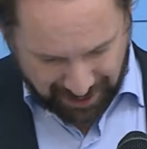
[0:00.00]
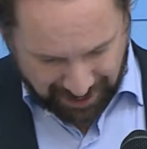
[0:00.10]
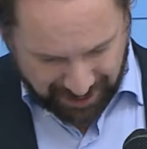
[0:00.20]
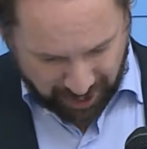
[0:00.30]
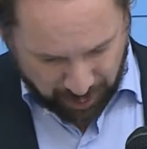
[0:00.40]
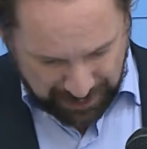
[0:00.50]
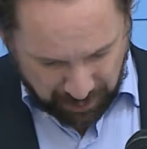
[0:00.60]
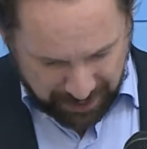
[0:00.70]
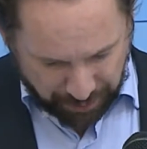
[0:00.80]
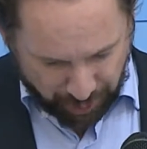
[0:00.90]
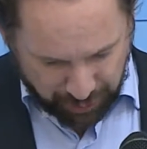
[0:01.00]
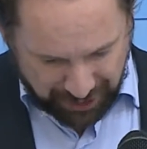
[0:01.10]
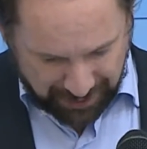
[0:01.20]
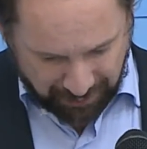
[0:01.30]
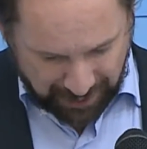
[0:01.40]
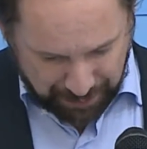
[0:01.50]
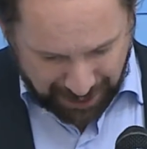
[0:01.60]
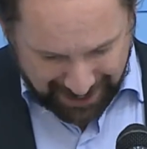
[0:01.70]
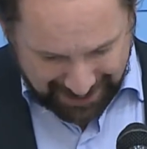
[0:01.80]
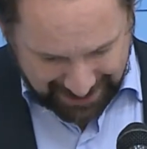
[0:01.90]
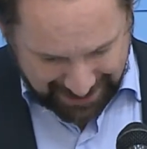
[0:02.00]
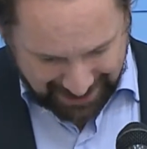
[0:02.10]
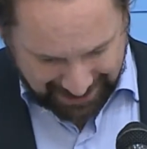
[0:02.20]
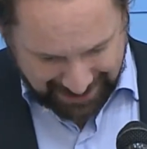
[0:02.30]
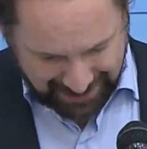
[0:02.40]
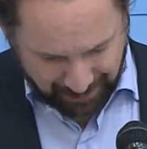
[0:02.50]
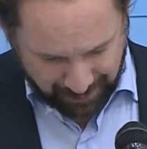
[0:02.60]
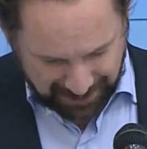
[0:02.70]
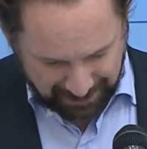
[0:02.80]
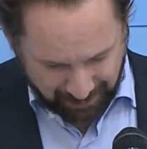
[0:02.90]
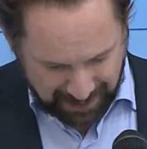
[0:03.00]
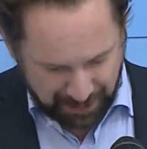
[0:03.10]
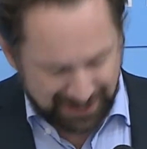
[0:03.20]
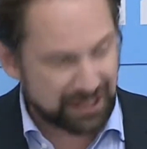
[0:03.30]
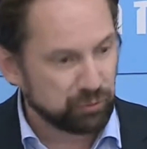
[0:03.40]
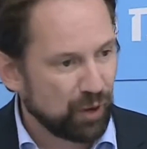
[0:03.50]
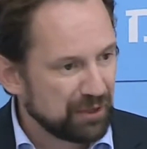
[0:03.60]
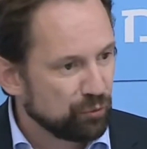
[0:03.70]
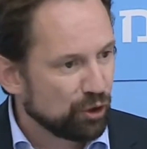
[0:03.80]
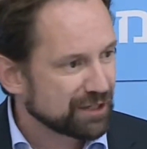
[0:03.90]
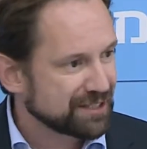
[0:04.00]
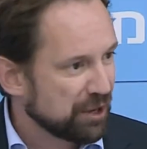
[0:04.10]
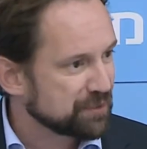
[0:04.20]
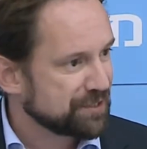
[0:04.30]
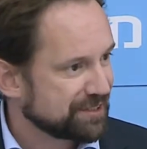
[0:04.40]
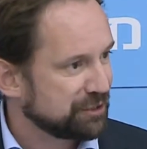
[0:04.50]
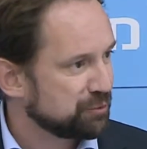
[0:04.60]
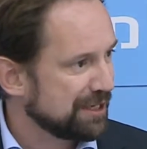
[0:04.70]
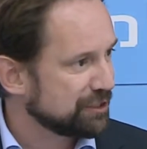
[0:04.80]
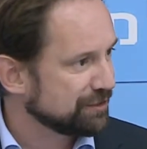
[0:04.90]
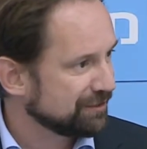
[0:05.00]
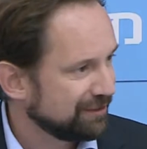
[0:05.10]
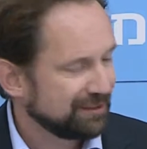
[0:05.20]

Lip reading: So he was approaching the rabbi and said, well, Rabbi, in one word, how's the situation?